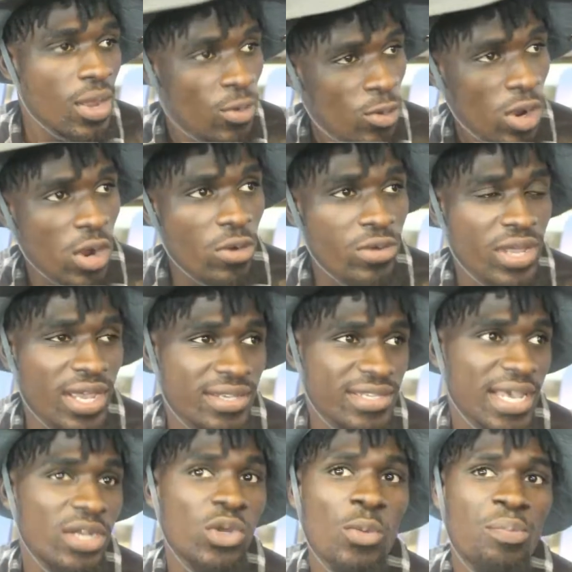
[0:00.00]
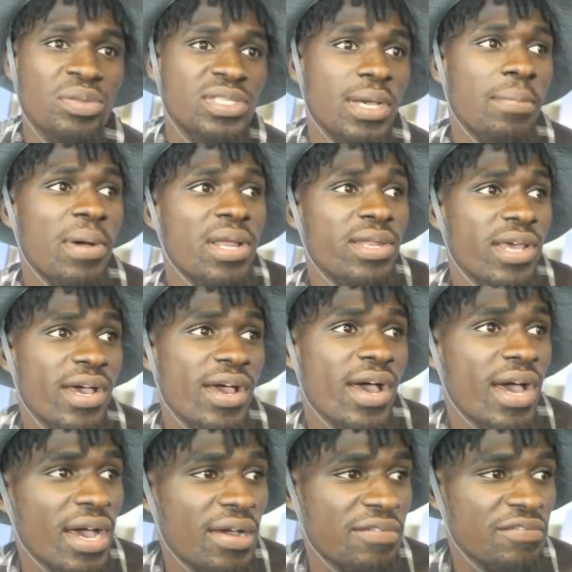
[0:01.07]
Well, yes, I know Peter Banda.
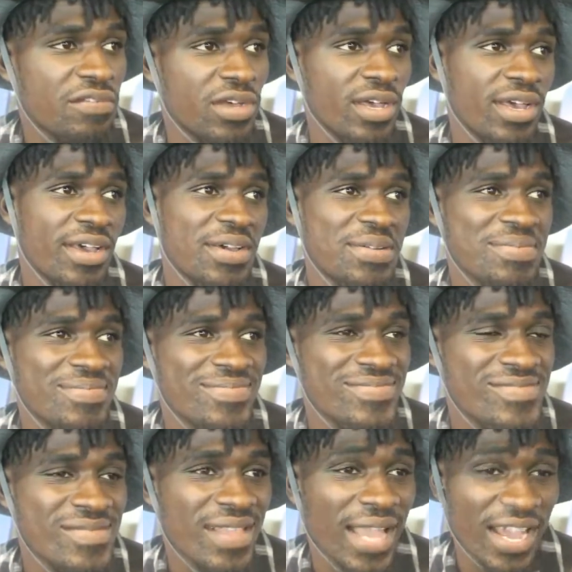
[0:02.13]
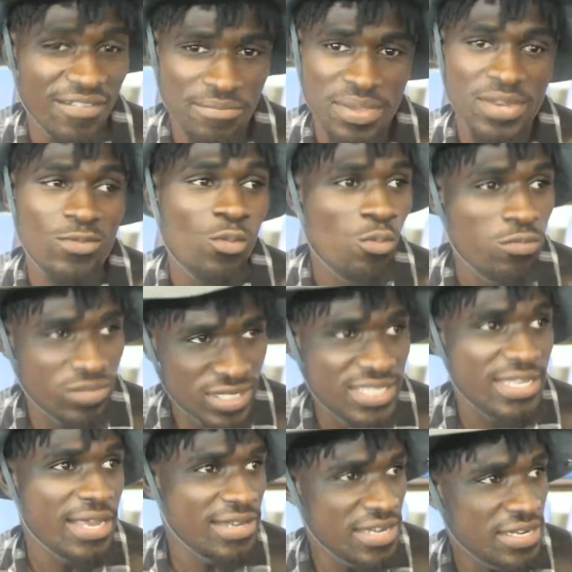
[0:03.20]
I've been
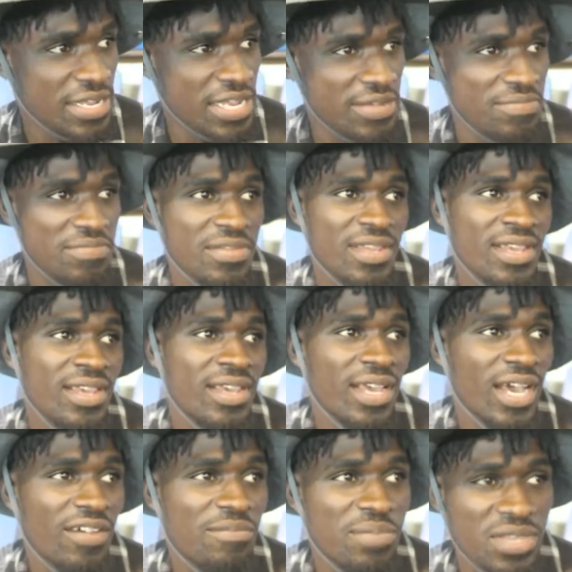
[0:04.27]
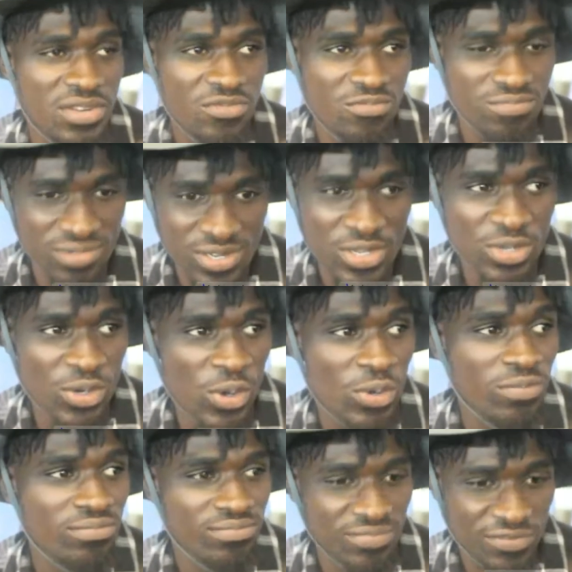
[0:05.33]
studying him. I've been,
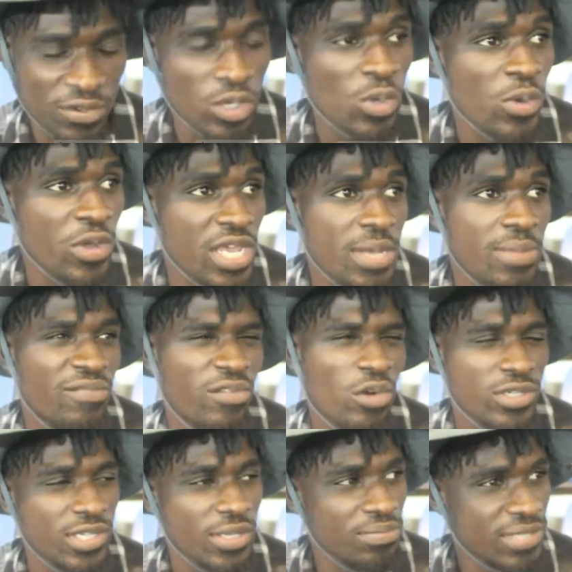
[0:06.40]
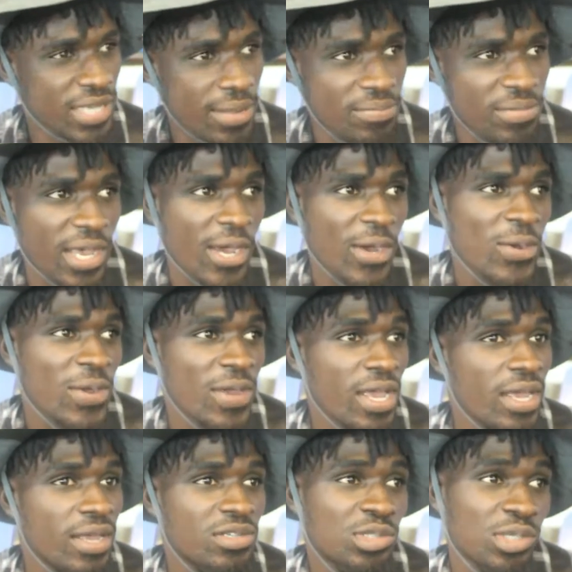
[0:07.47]
following him for some time now.
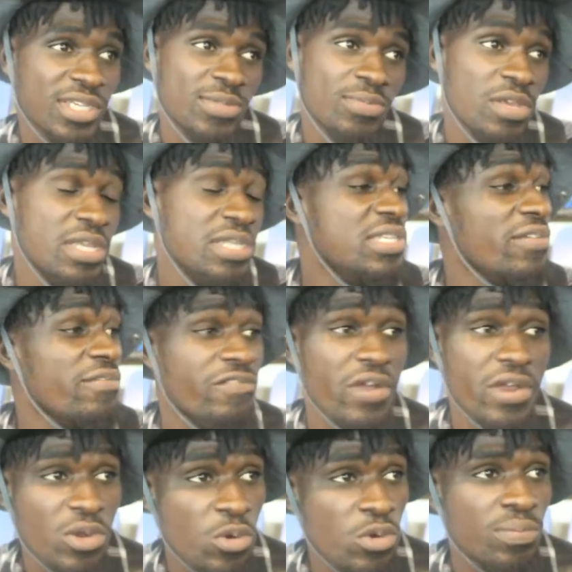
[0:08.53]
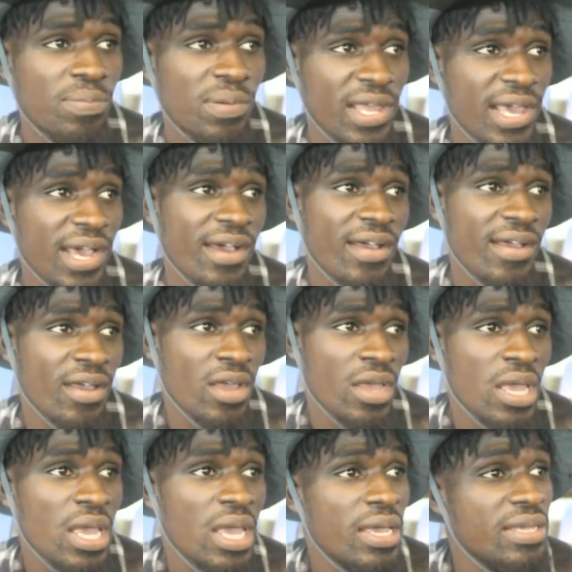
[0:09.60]
Trust me, he's a very good player.
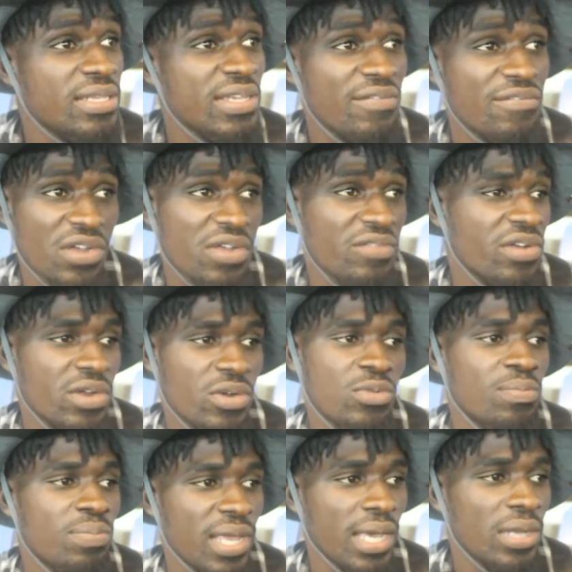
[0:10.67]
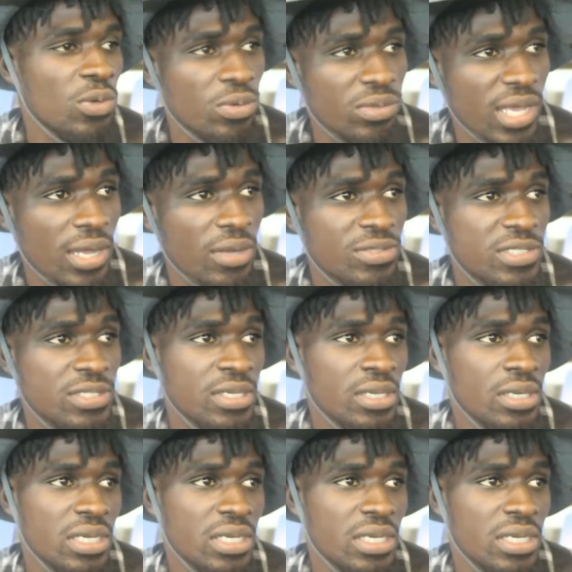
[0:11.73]
He's a very, very good player, no doubt.